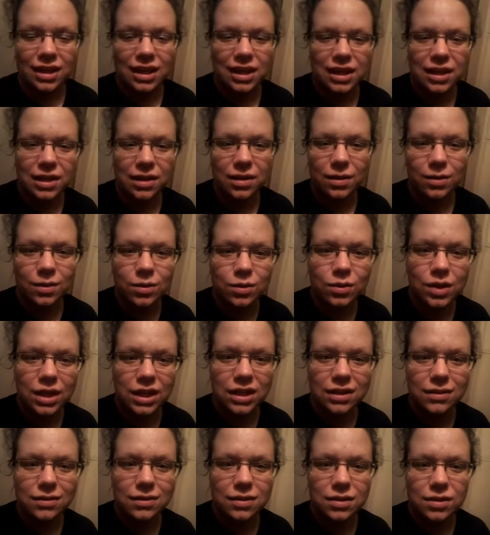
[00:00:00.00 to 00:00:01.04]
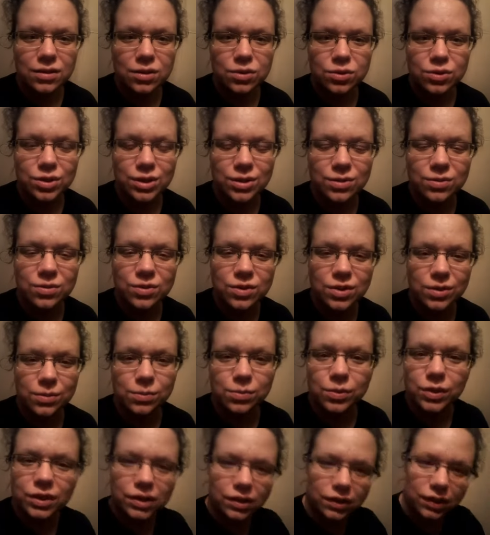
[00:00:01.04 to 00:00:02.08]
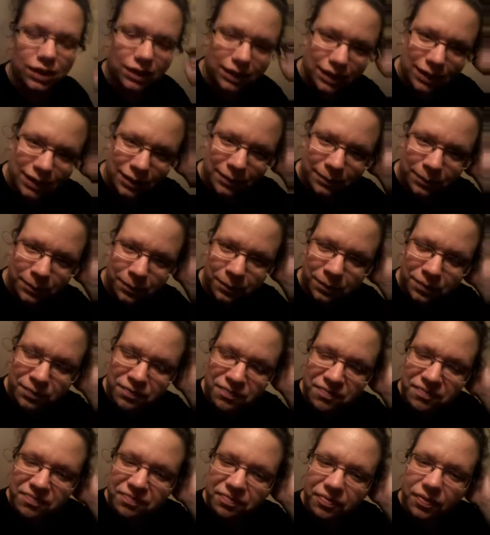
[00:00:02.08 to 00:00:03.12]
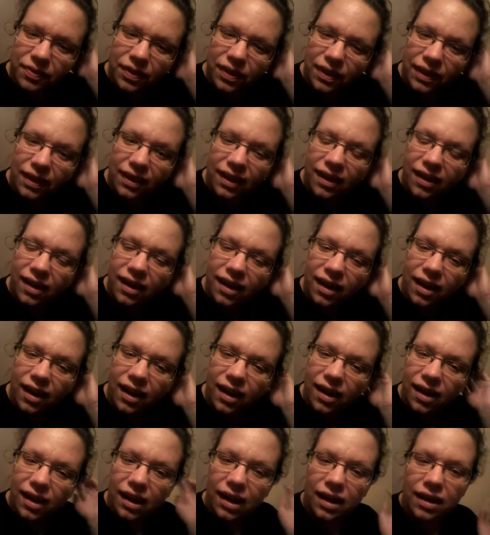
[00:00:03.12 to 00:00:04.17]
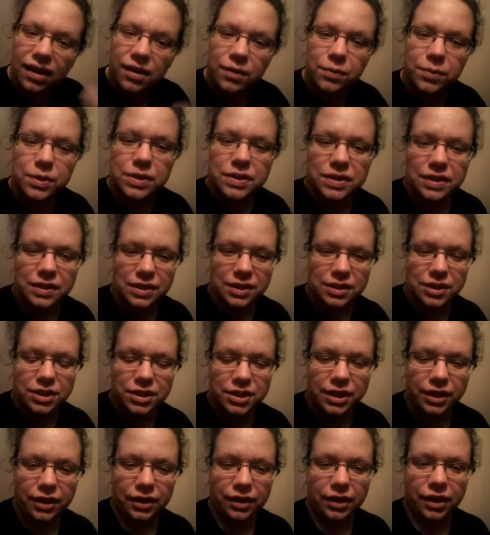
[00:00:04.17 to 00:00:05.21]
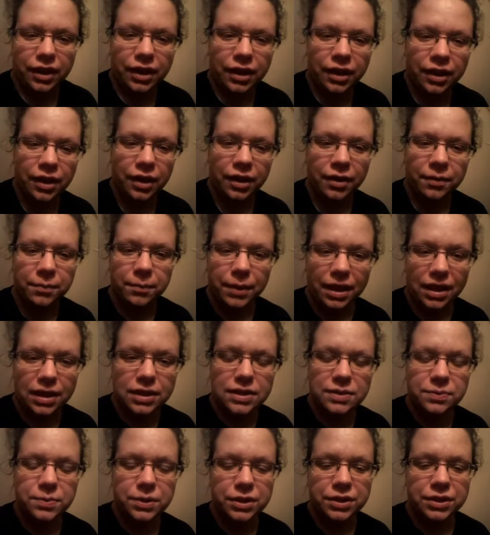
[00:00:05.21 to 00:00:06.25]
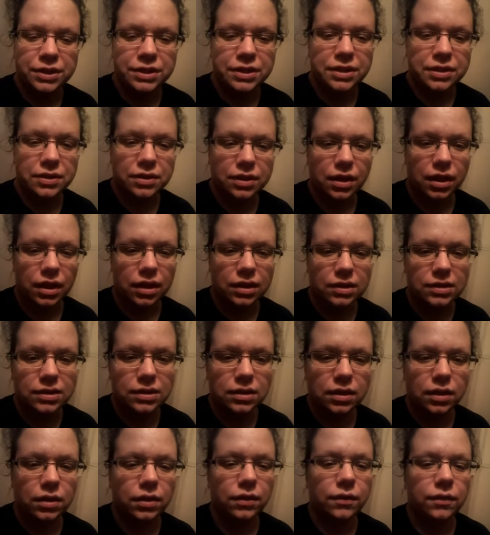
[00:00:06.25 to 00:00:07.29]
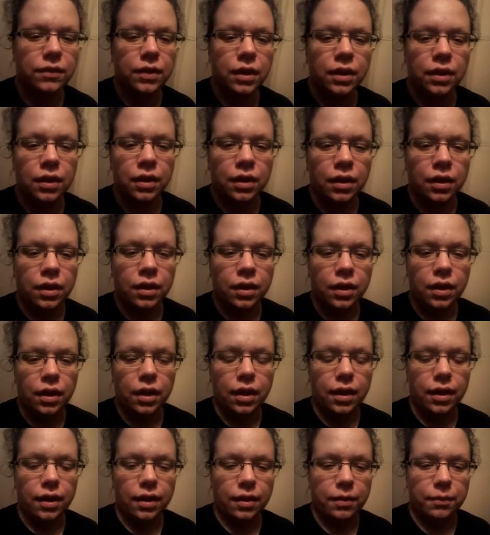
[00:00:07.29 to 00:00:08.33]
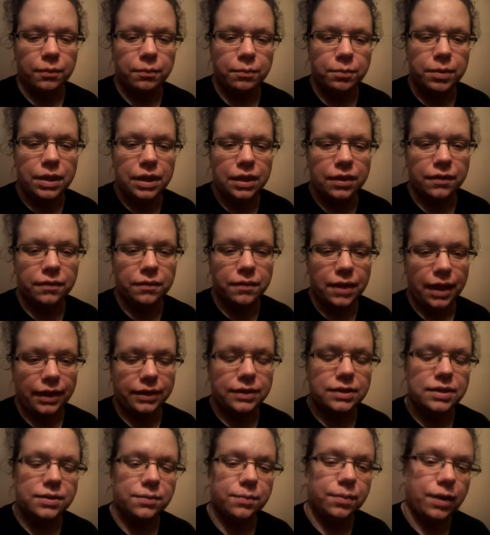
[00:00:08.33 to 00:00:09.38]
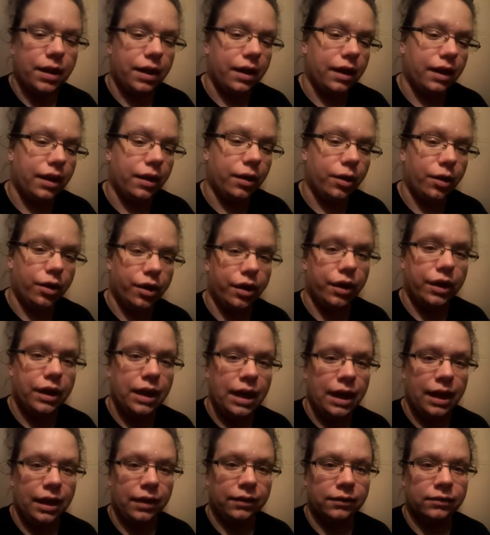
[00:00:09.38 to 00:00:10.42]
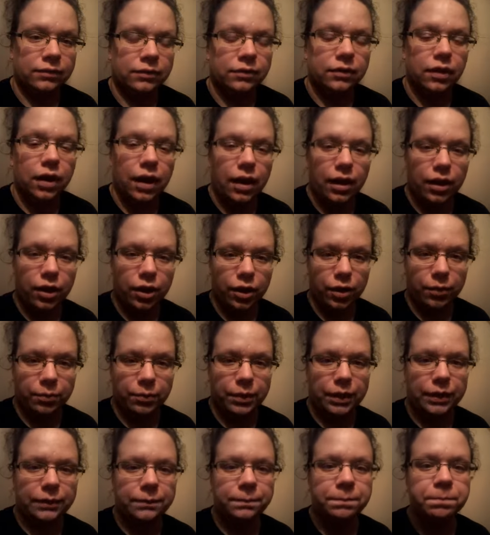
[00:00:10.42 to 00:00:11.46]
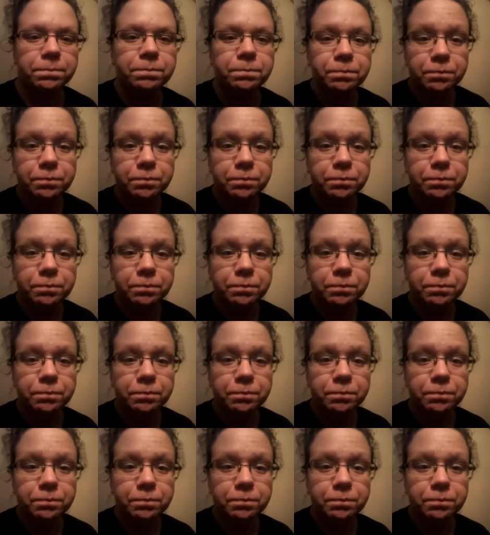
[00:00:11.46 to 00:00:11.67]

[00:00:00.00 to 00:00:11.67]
Hello, hello, YouTube world. Um, I was going to share my experience and thoughts of um, being affected by Hurricane Irma